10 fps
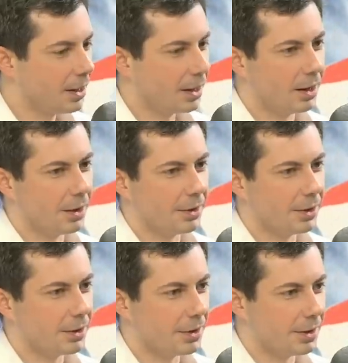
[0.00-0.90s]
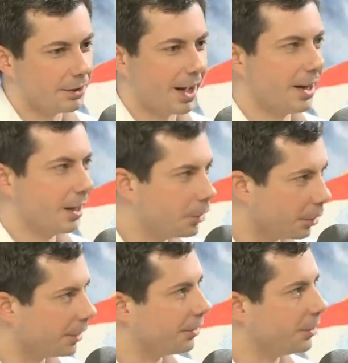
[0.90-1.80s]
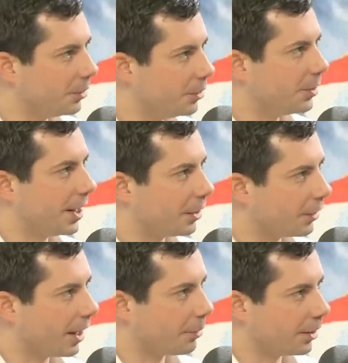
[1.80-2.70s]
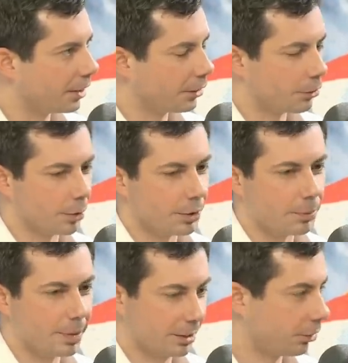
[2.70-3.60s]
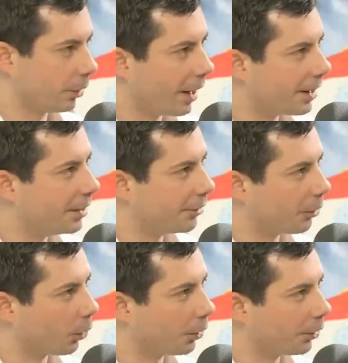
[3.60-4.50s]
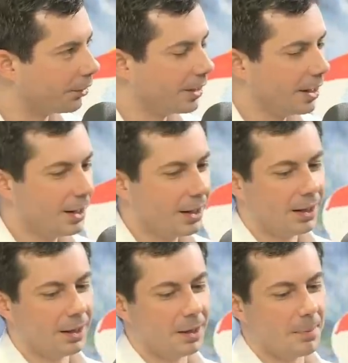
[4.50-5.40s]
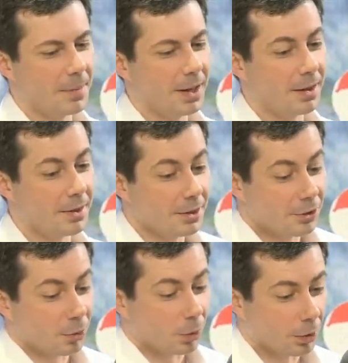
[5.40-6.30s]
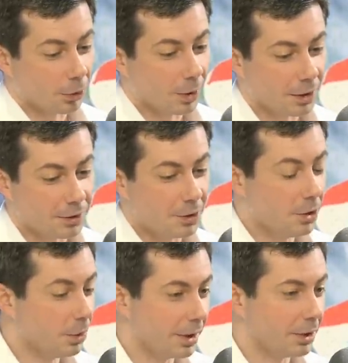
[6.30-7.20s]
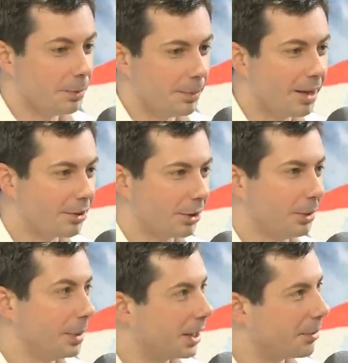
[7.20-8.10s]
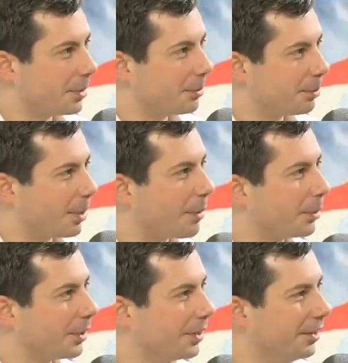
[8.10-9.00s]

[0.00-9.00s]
uh, that, that is kind of iterative. You, you take your time thinking through it, you picture a lot of different worlds. Um, and this is a world where if you do win, you basically become the property